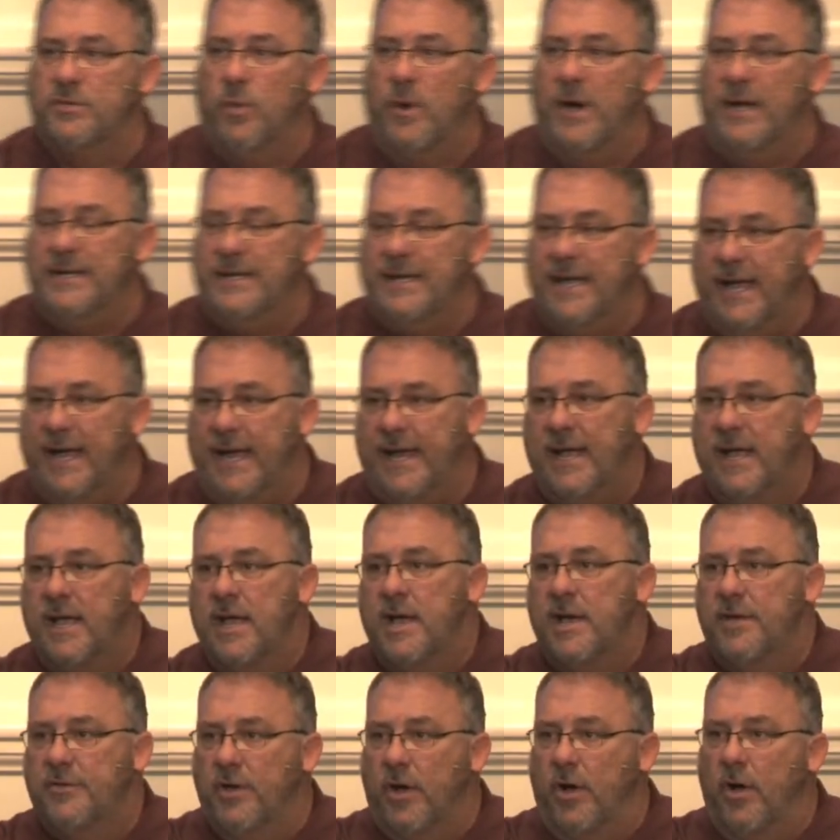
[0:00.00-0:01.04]
one day
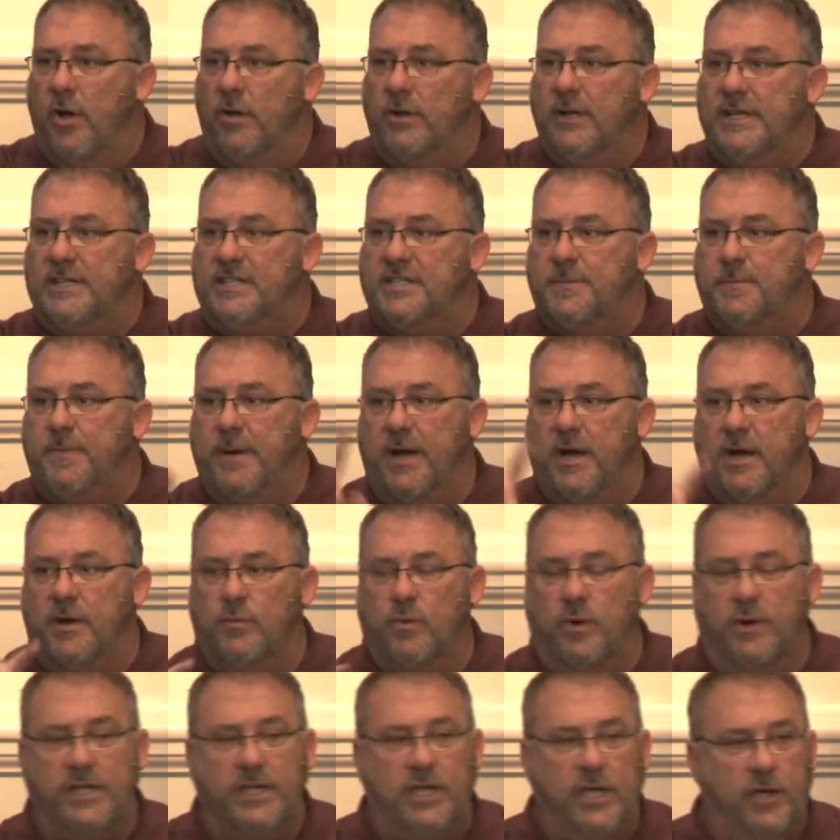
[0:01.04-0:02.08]
the Holy Spirit
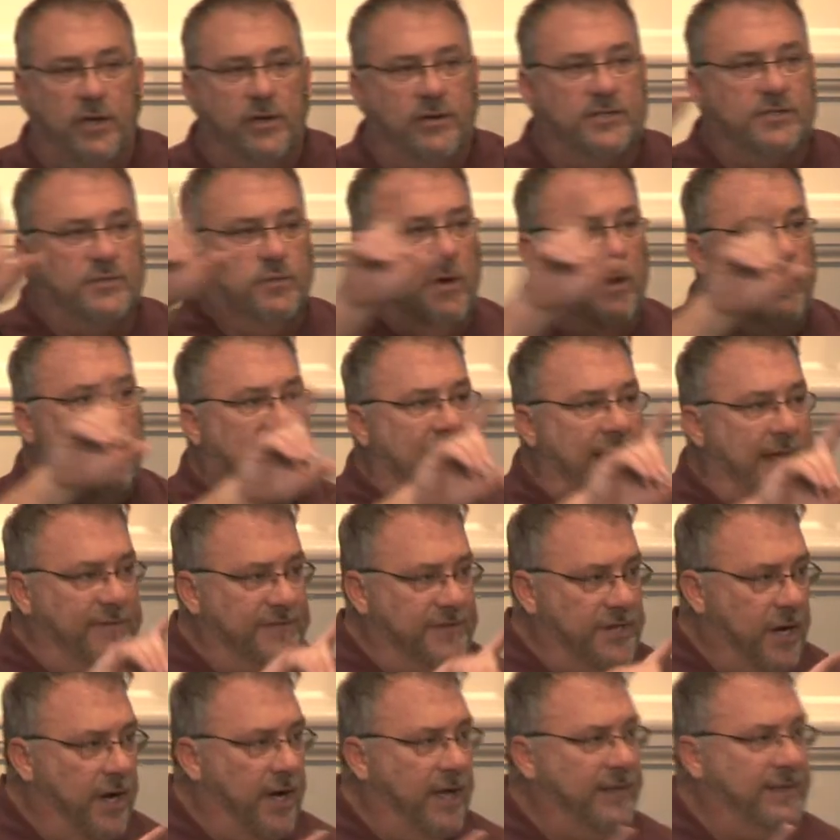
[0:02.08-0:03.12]
will use what we have
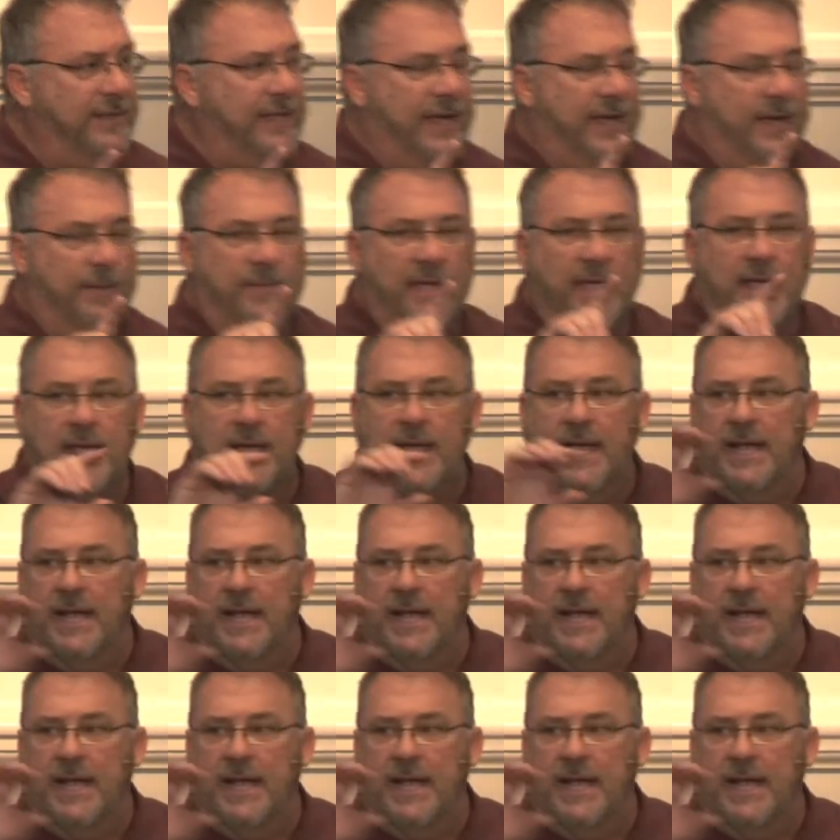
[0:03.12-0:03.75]
taught them